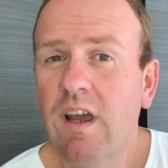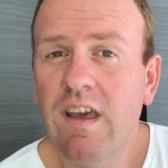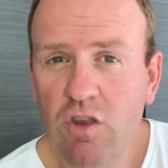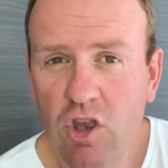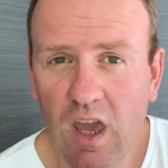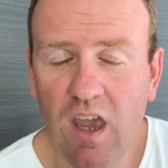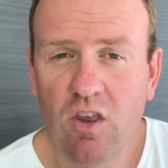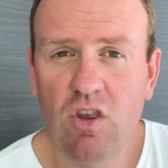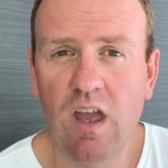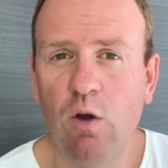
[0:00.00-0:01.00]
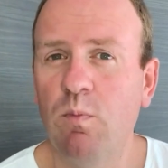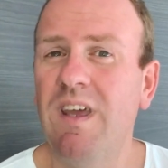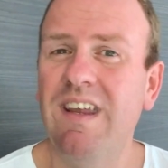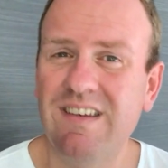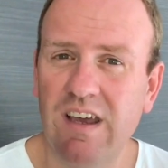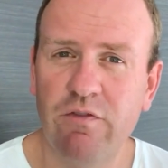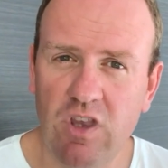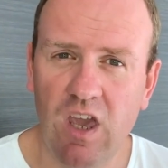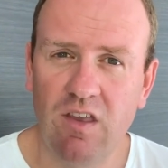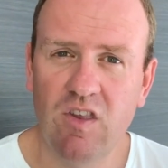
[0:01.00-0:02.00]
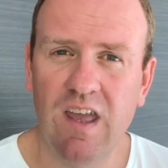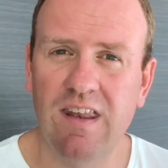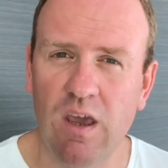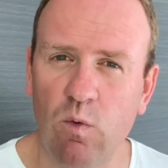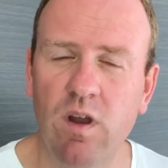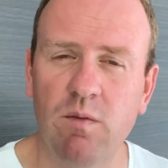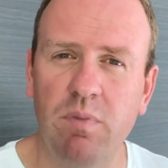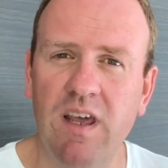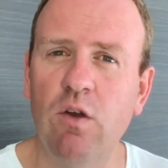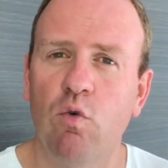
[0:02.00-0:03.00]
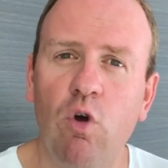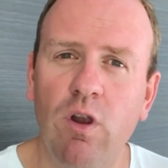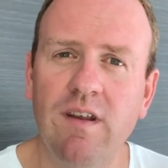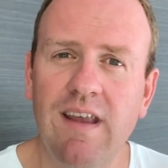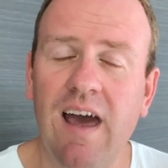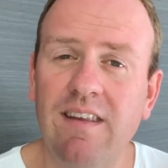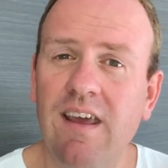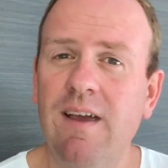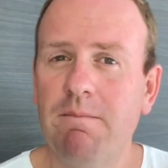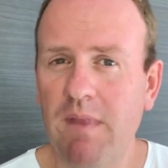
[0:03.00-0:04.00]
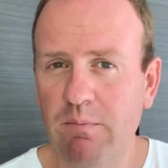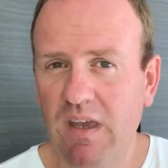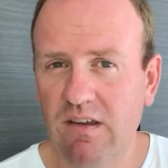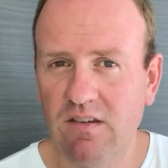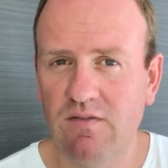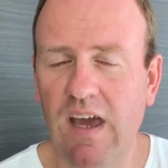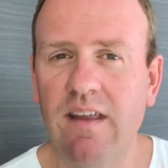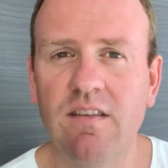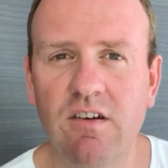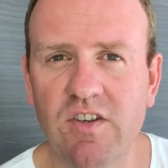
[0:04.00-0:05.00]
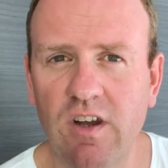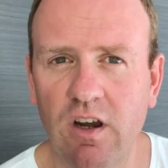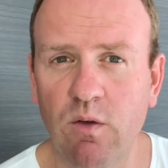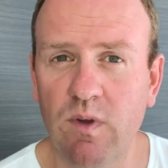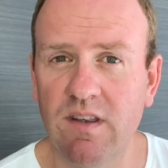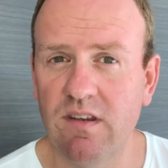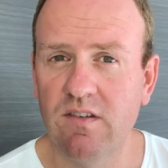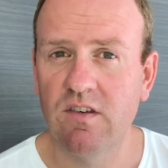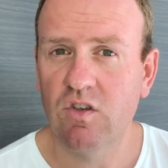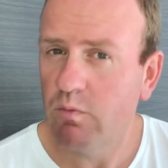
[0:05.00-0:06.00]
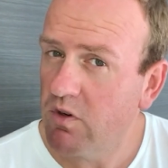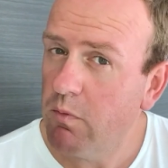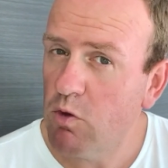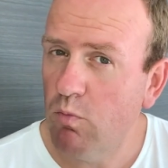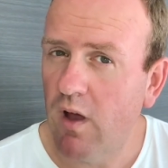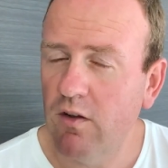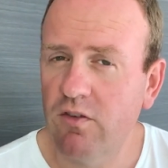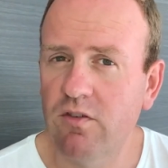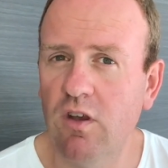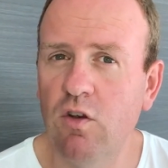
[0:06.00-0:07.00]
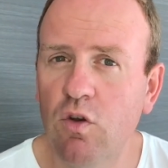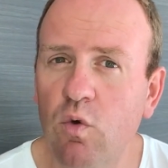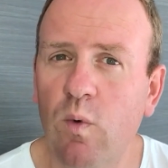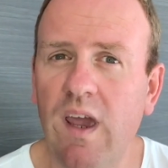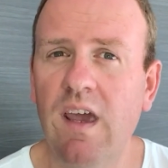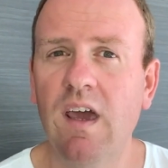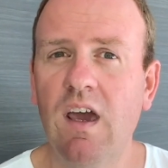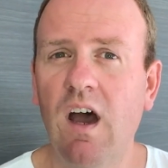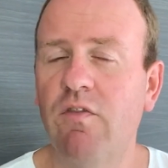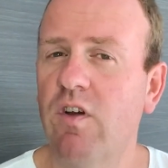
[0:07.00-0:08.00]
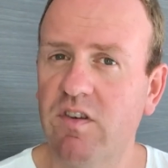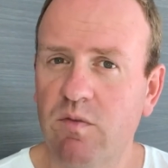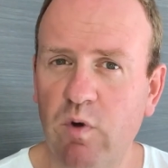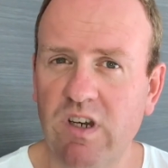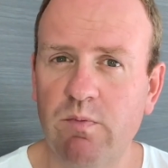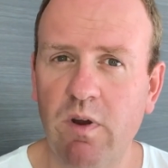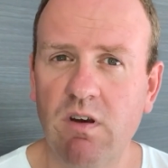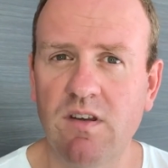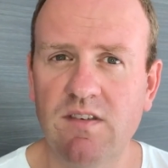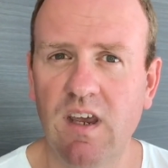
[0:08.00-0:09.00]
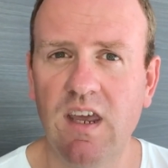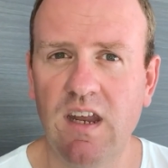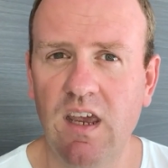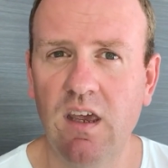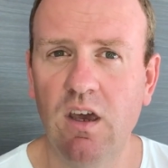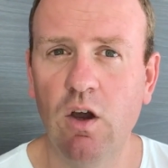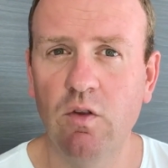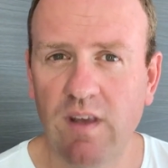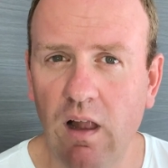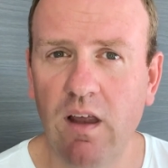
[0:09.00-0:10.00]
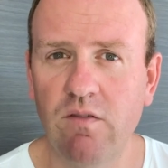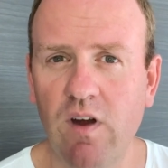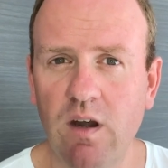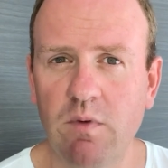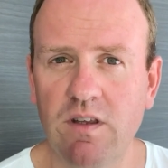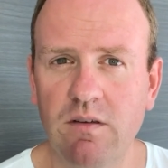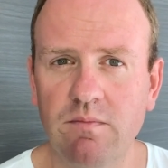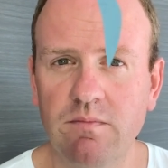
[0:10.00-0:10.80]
has changed, how meetings have changed, and they want to play a role in that. And because of that, they're starting with these subscription models, a new way of customer experience in a hotel environment.